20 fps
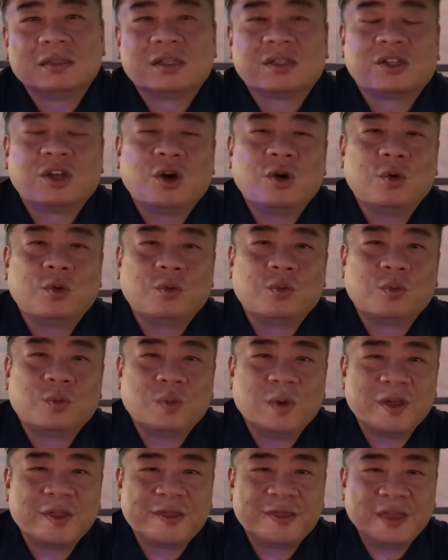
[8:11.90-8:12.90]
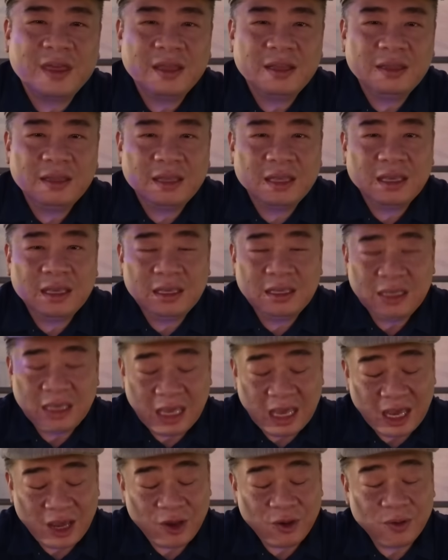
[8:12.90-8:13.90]
So within the
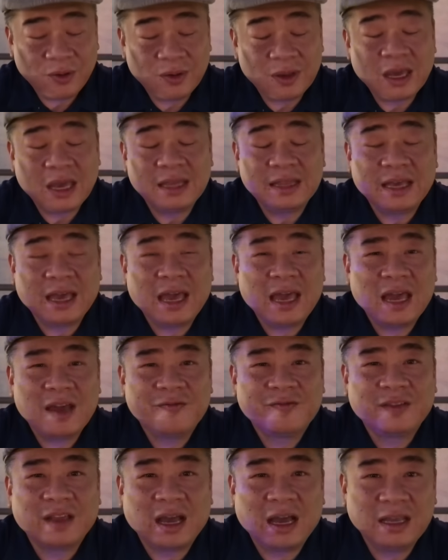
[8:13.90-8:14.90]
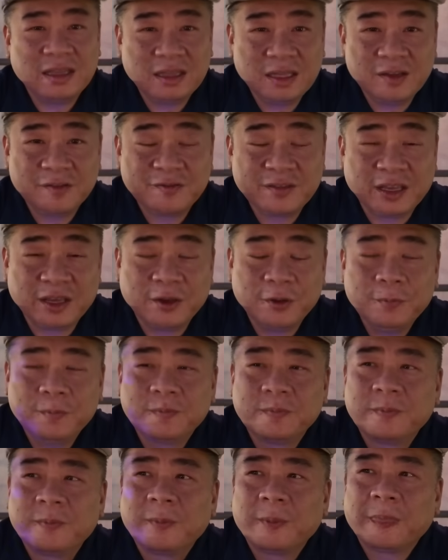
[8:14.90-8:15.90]
year and a half that I lived here,
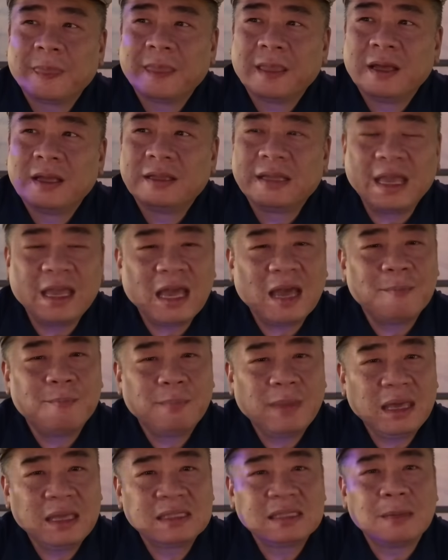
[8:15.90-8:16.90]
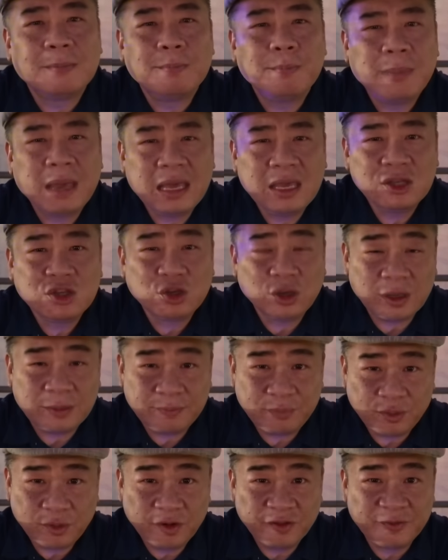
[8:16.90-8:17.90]
they have made some major
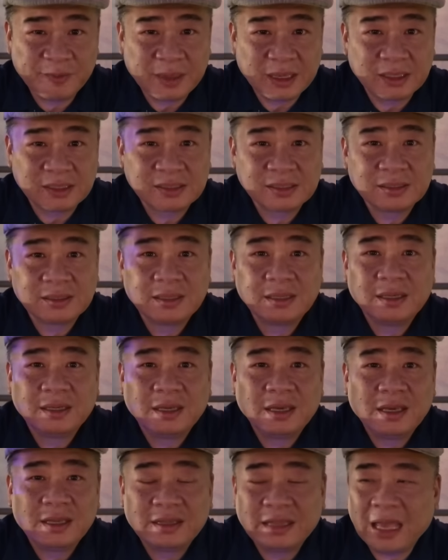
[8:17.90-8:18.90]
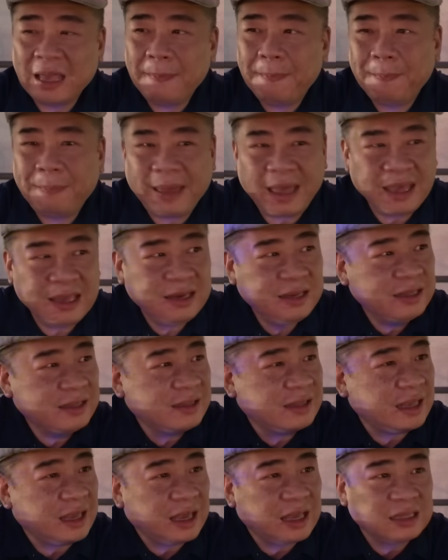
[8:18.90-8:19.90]
improvements. They
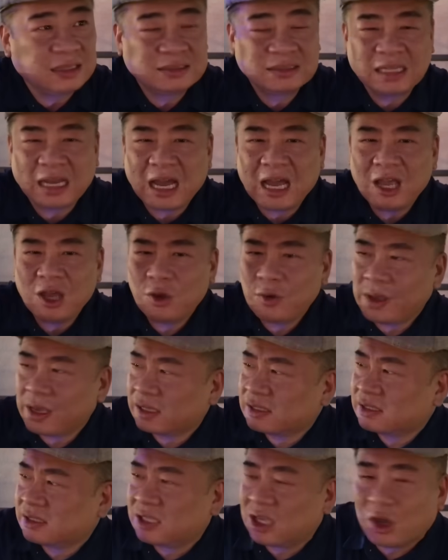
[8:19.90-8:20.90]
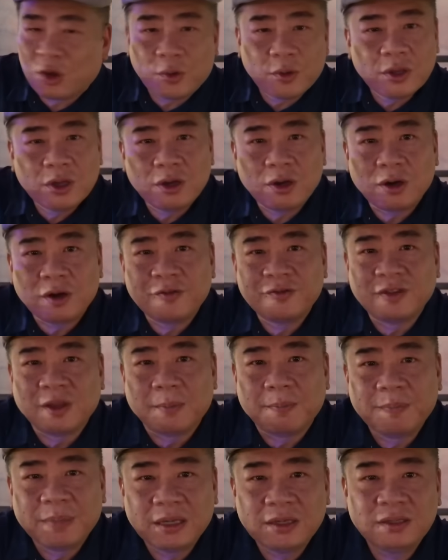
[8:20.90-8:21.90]
painted the entire exterior of the
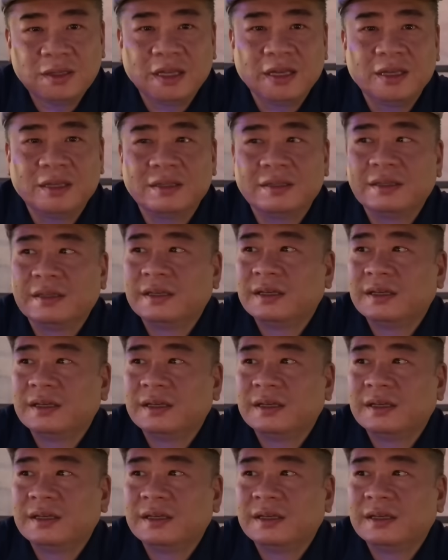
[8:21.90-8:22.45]
building,